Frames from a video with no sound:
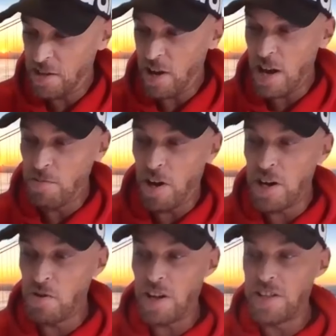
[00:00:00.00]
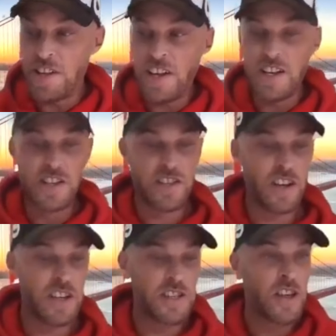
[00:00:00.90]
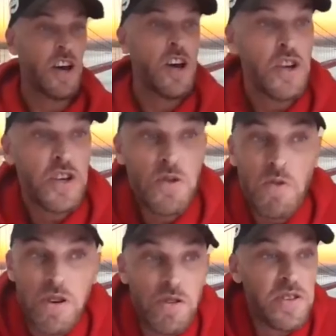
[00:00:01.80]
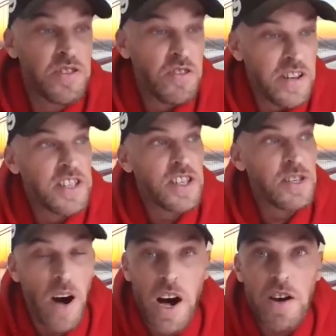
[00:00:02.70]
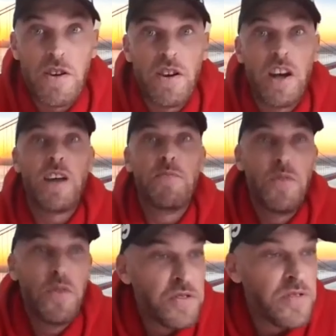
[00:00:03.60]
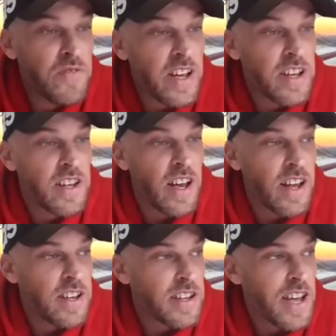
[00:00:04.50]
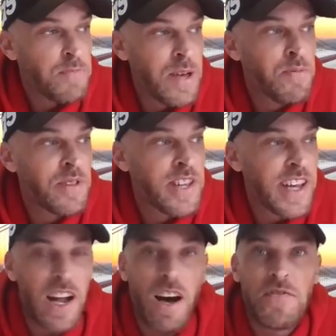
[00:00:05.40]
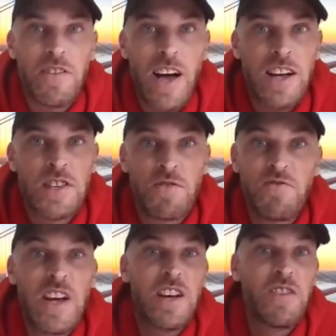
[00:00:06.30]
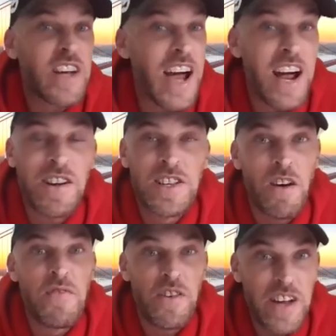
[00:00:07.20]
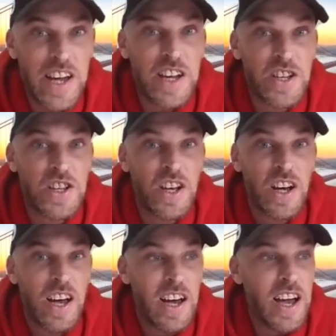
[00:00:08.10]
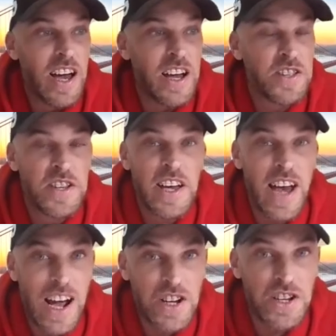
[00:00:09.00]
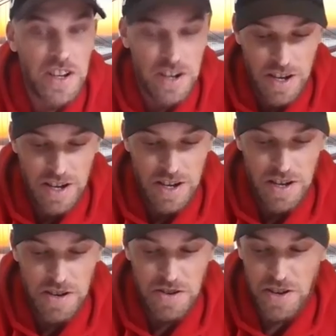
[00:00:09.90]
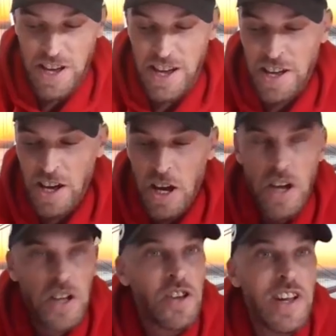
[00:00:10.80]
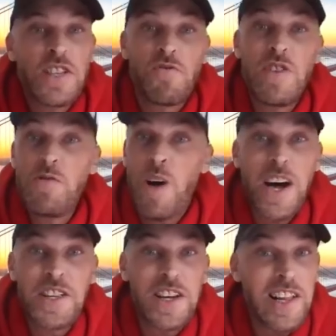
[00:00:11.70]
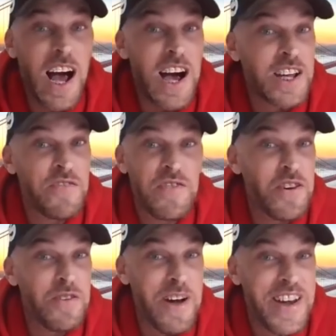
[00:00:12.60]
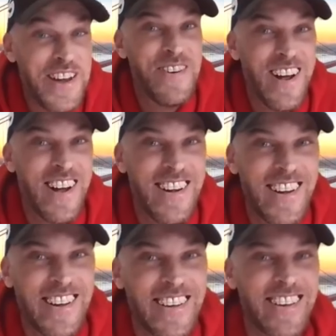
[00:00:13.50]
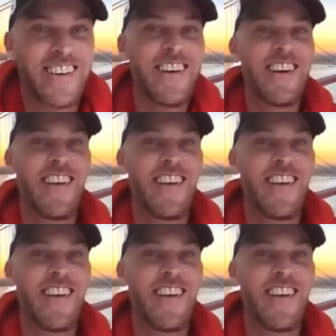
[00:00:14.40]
I brought you on today, is because you are going to inspire and motivate and get people to get off their ass, regardless of their age, to take action. Okay. So let's rewind the clock, if you don't mind, Marlene. Okay.